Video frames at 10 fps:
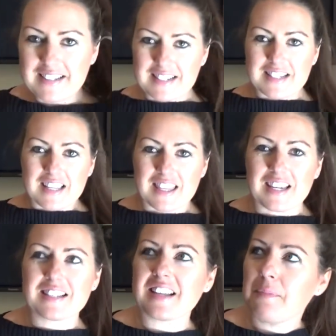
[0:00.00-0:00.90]
Disney
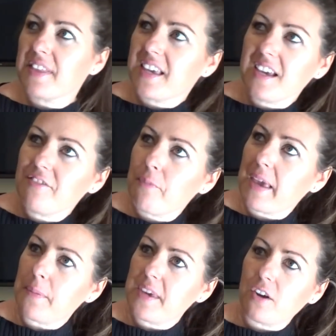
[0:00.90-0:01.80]
things. I'm thinking of
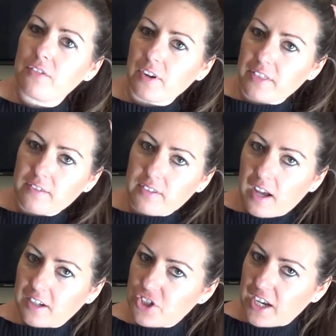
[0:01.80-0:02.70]
maybe over on the
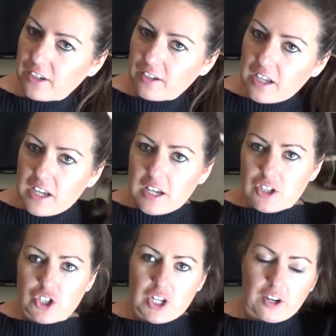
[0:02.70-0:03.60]
vlog channel
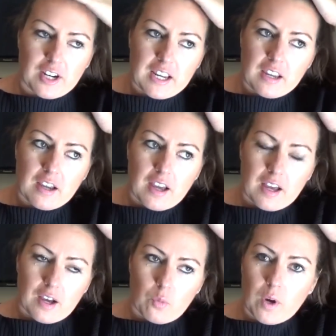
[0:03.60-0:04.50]
sharing
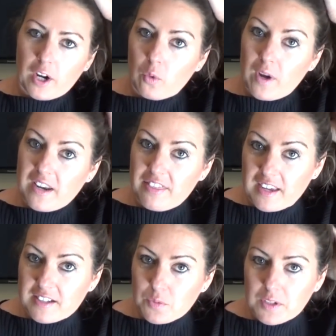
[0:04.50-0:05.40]
uh, what our one
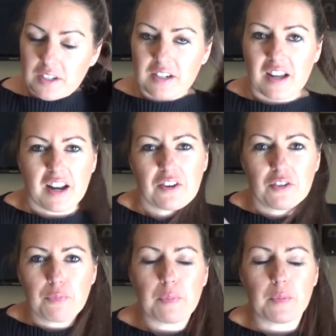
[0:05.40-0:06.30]
things were. I don't know
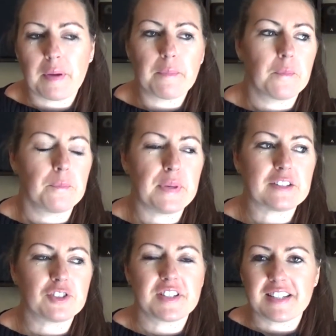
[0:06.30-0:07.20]
if people might be
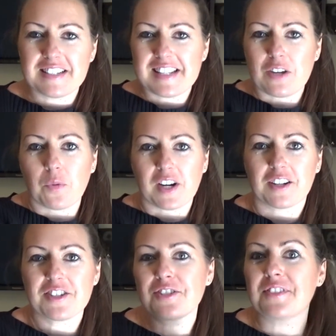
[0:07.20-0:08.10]
interested in seeing what
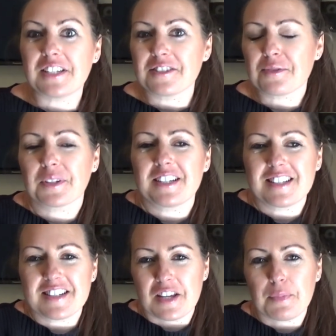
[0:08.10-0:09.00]
our souvenirs were at
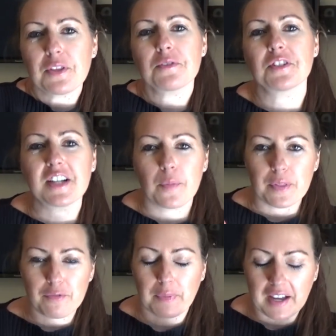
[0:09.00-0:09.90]
Disney, but those are a couple
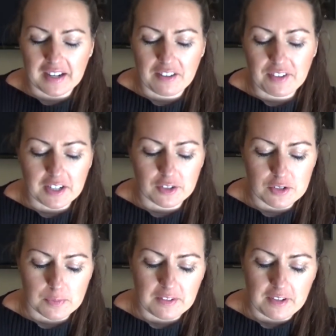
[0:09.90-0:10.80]
of mine. I figured
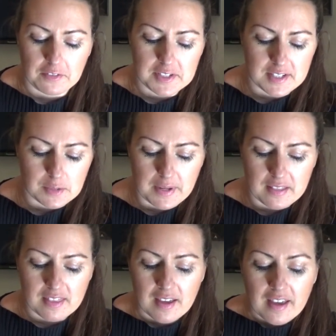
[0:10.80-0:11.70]
those are my favorites this
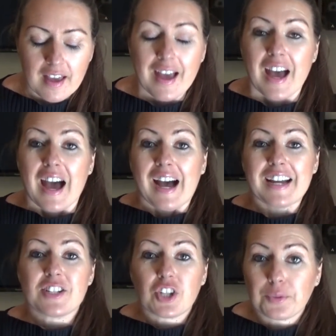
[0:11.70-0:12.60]
month.
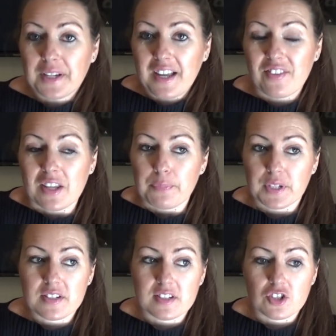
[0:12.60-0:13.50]
I don't have any
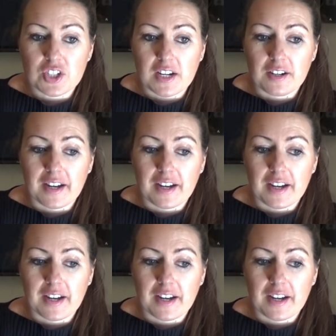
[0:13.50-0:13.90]
books to share.